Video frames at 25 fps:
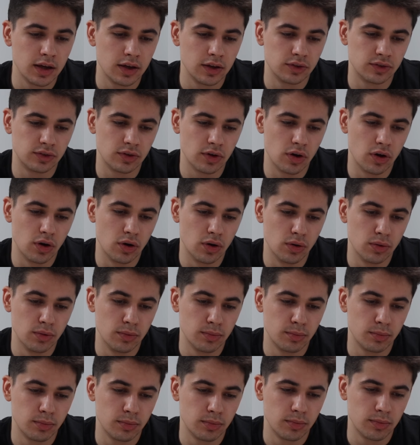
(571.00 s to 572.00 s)

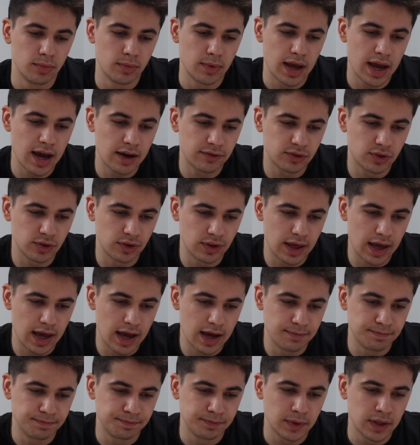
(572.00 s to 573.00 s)
So after
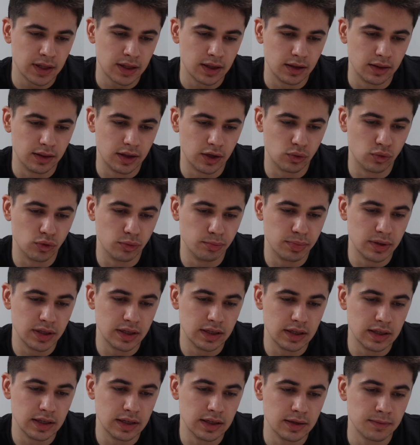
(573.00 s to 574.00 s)
that, there will
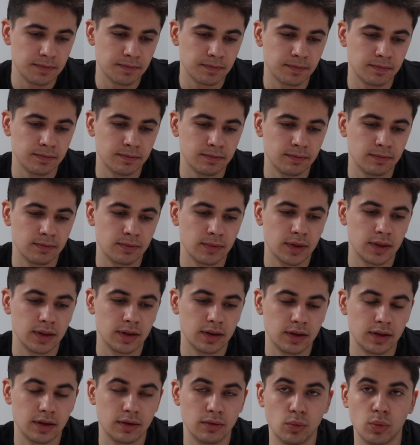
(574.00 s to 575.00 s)
be,
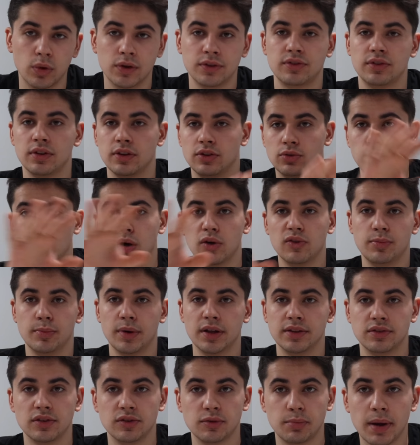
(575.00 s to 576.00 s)
once the 12
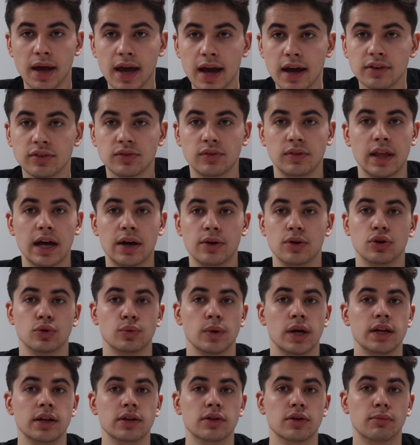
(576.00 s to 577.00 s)
months has passed, now you're
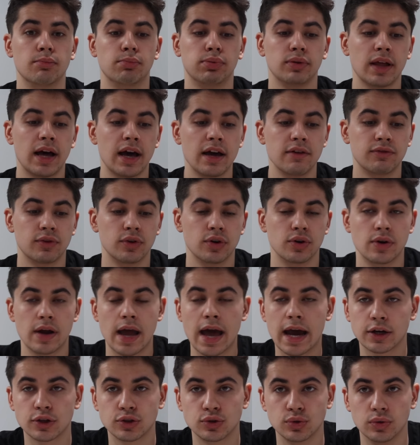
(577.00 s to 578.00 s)
ready to apply for your
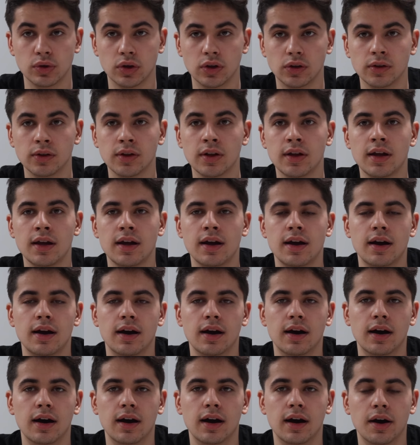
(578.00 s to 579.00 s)
actual
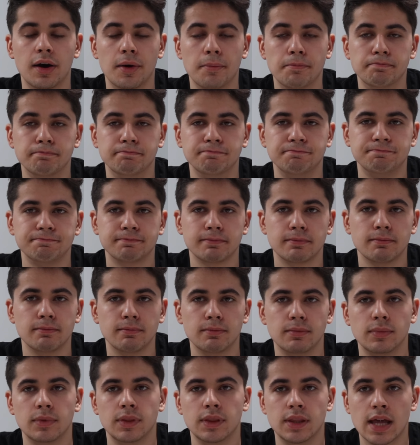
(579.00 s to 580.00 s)

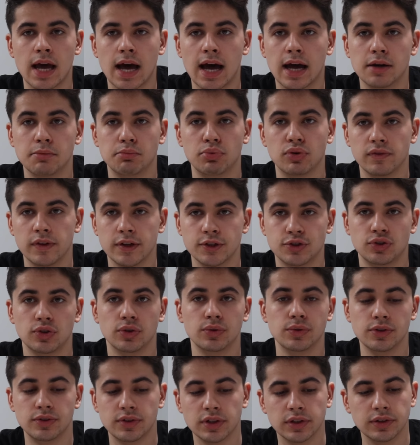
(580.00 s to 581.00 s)

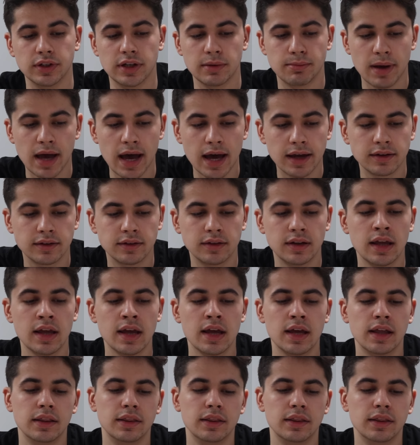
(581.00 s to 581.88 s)
non-provisional utility patent.